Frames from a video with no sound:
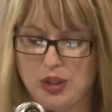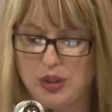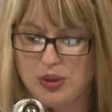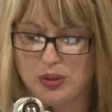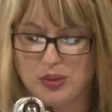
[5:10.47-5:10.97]

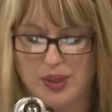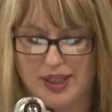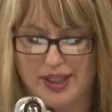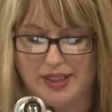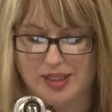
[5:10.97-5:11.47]

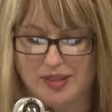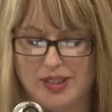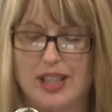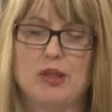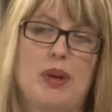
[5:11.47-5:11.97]
to
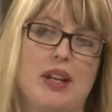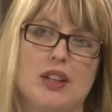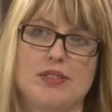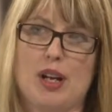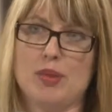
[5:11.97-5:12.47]
expand
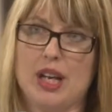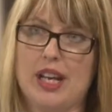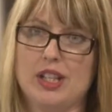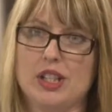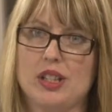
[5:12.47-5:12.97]
our
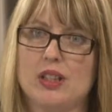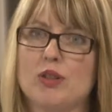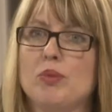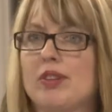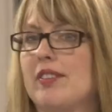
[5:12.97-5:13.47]
fabrication,
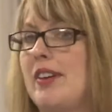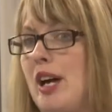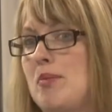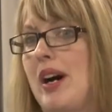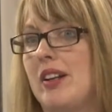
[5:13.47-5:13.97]
to move our
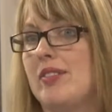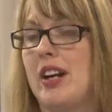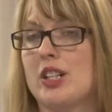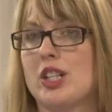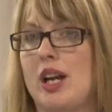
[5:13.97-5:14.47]
fab out of
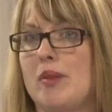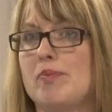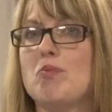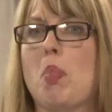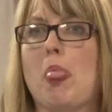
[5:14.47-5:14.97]
our shop,
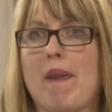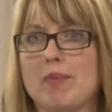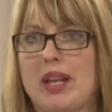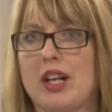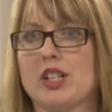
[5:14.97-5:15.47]

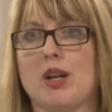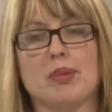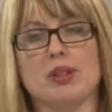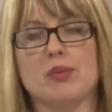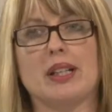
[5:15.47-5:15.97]
make our shop
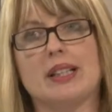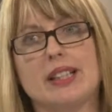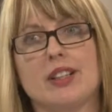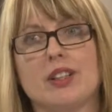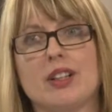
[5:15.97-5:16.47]
a little bit
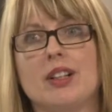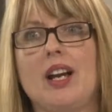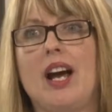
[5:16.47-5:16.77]
cleaner.